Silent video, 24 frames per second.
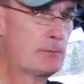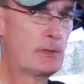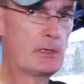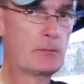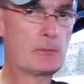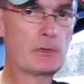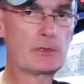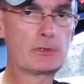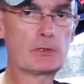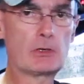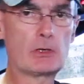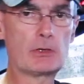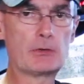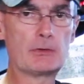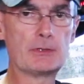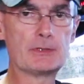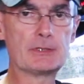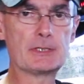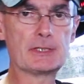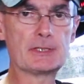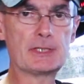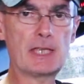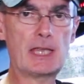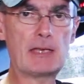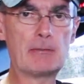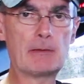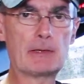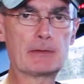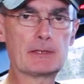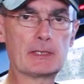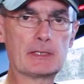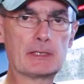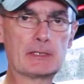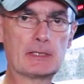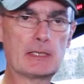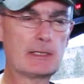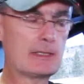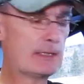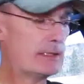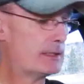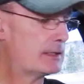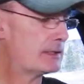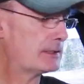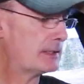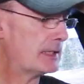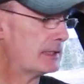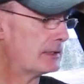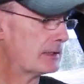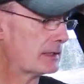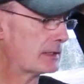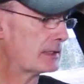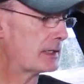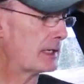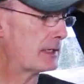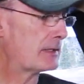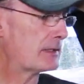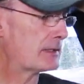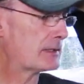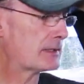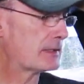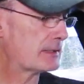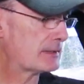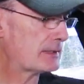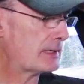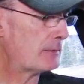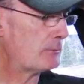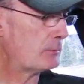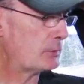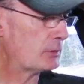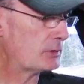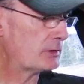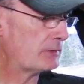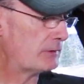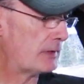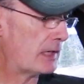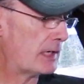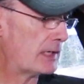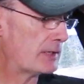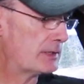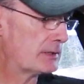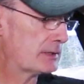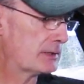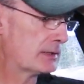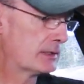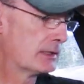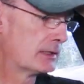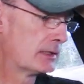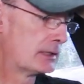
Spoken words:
pretty much all there is to say about this. At the end of the day, this is a simple device